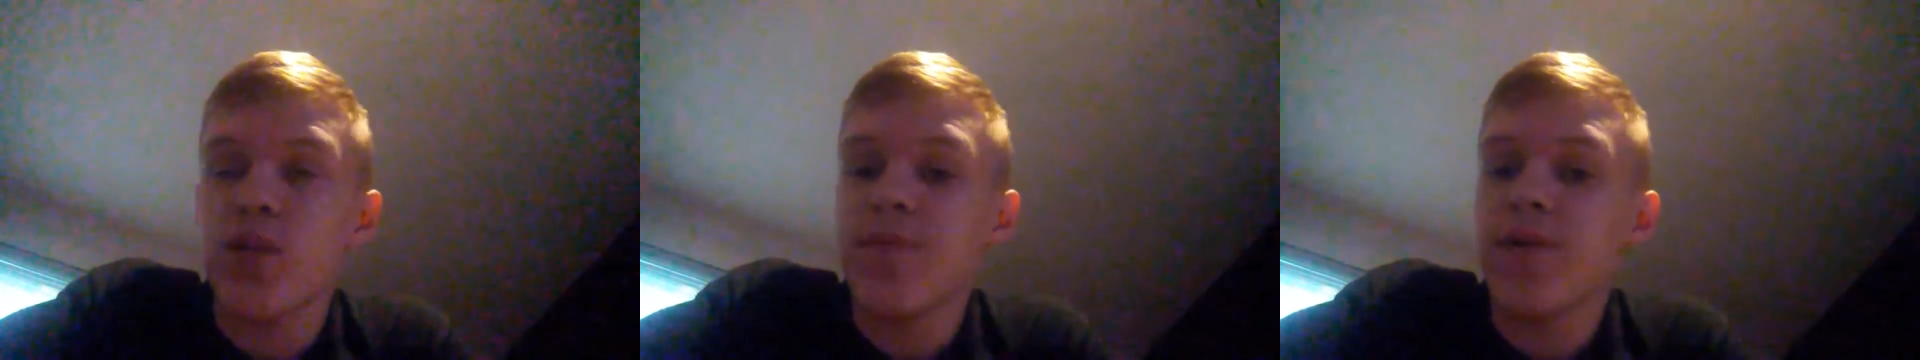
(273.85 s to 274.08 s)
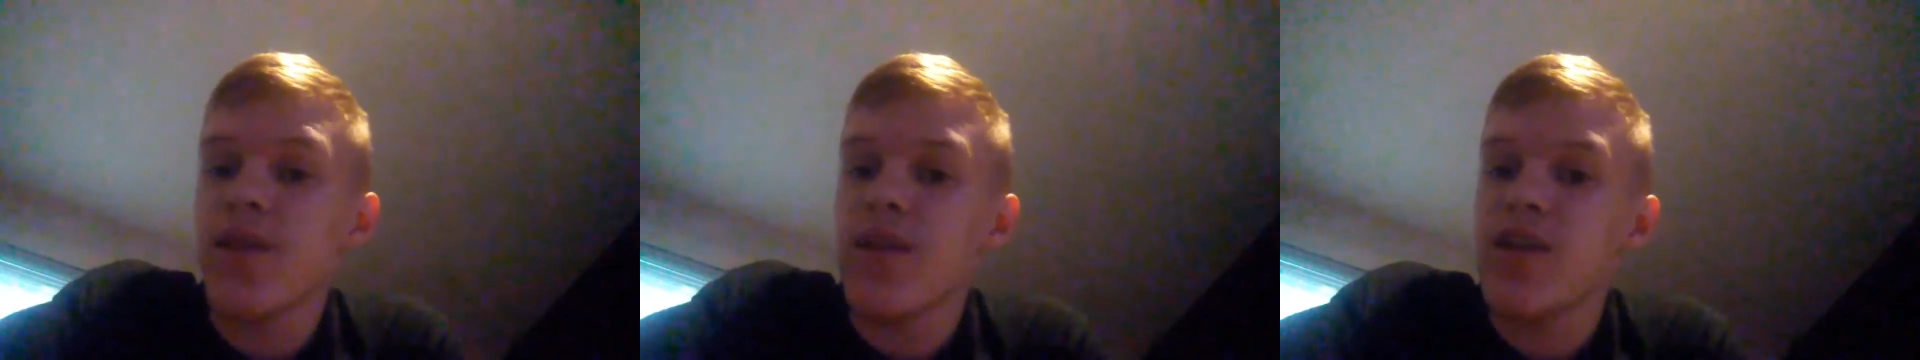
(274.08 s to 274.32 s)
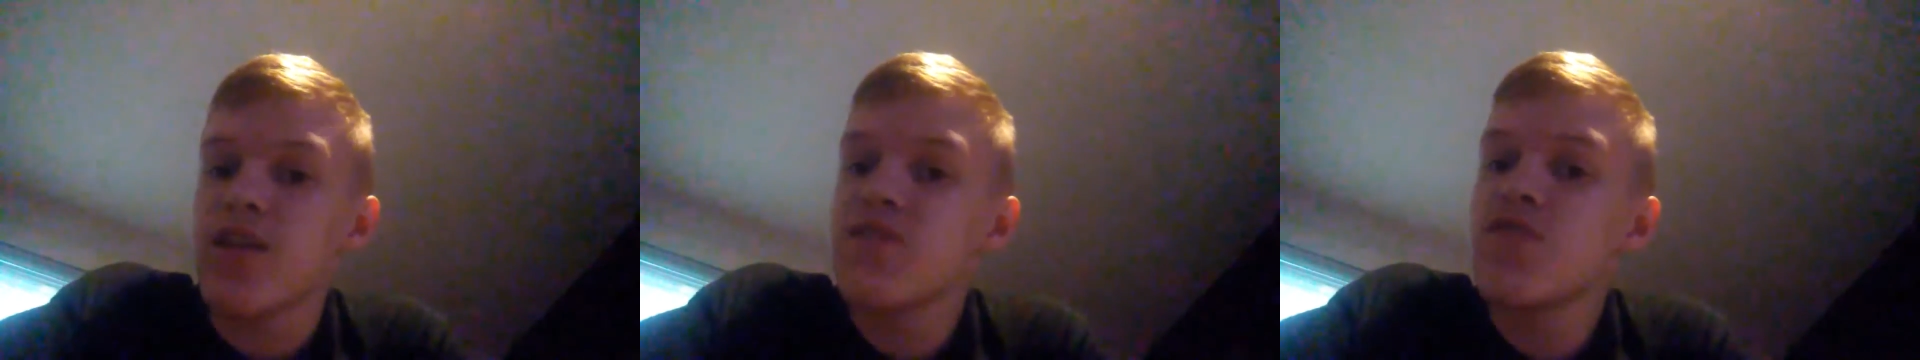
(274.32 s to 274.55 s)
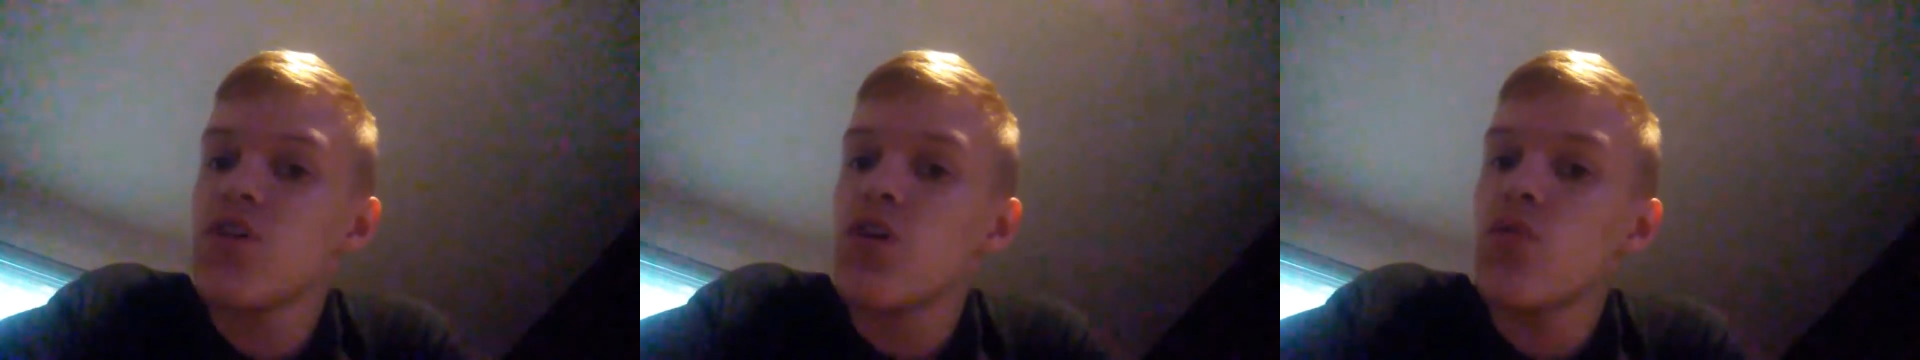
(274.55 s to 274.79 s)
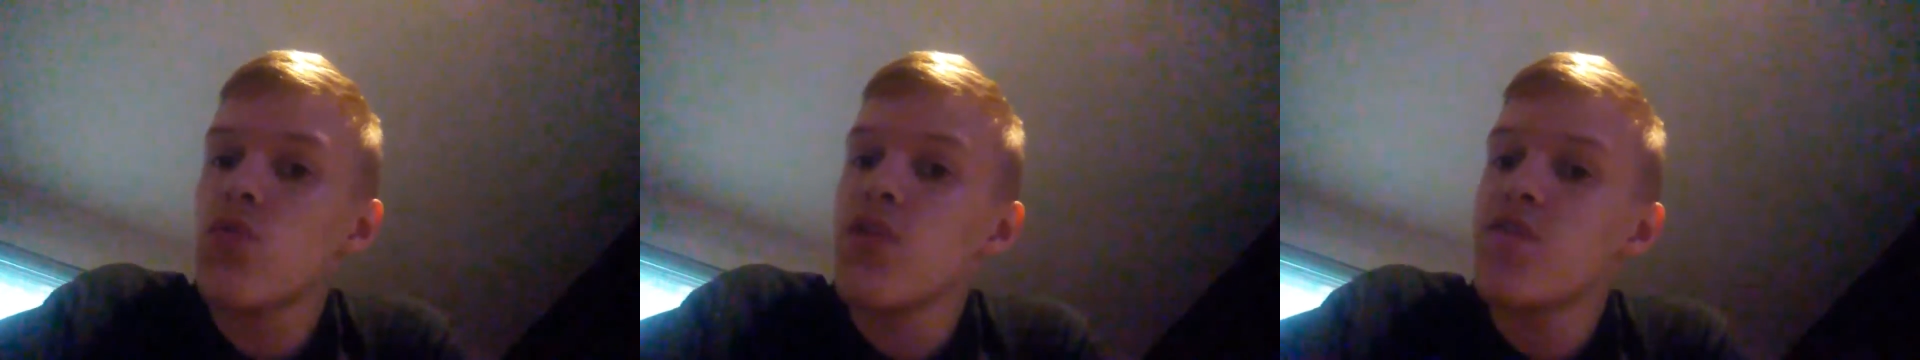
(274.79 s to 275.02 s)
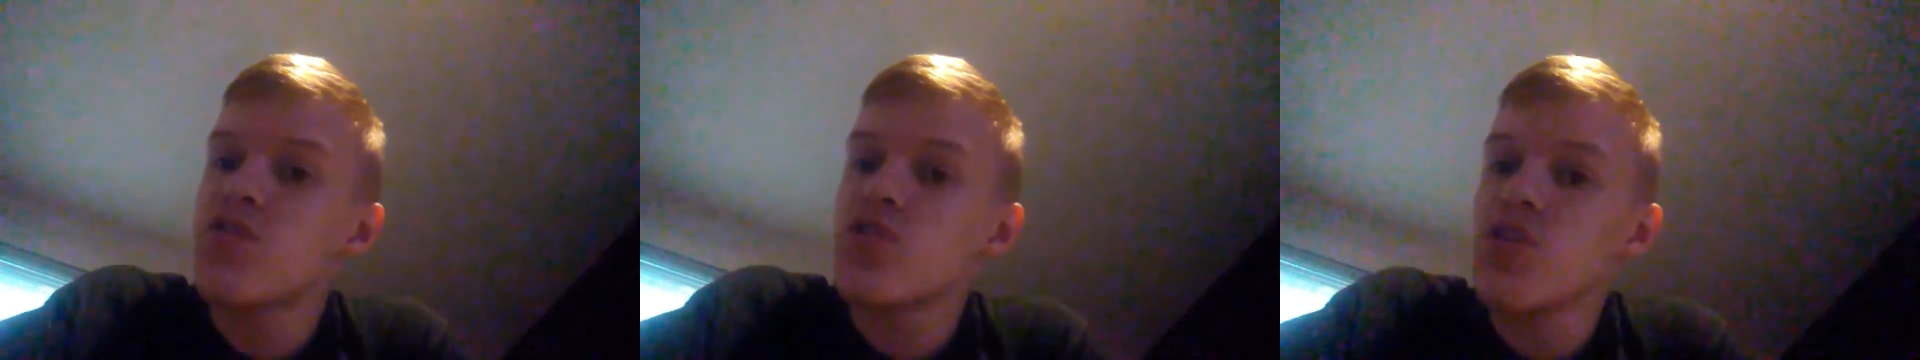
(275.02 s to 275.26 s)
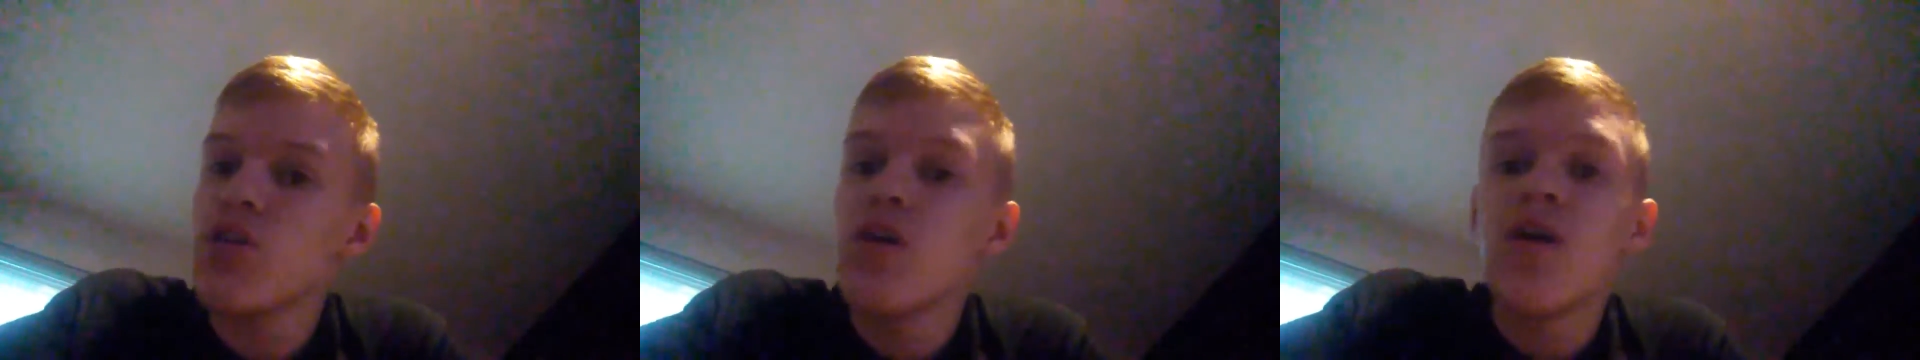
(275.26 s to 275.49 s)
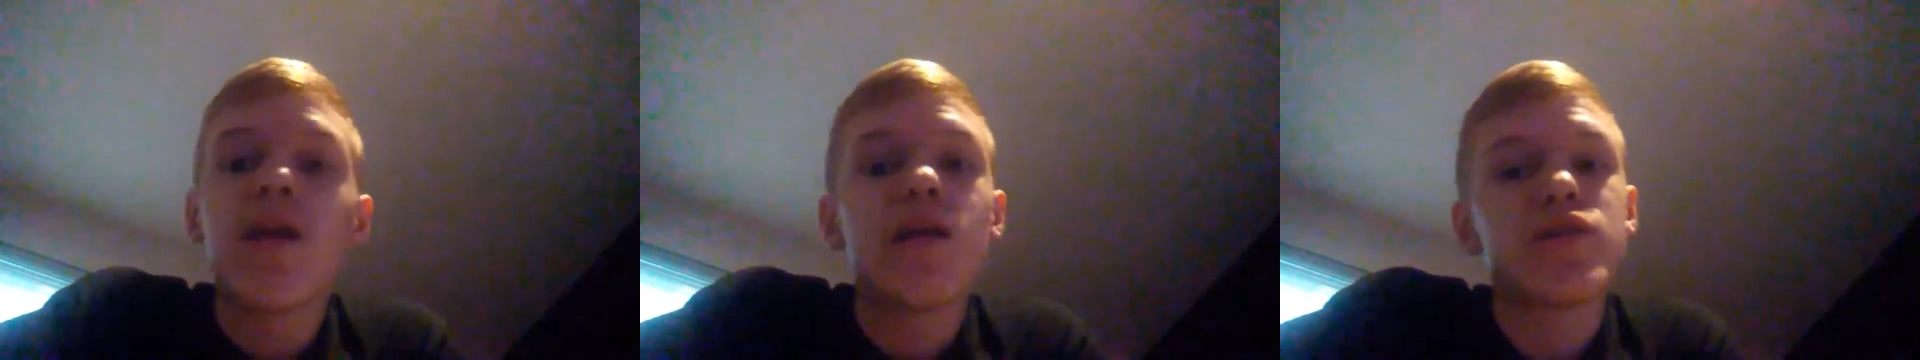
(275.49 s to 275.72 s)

I could put in the next video in the future.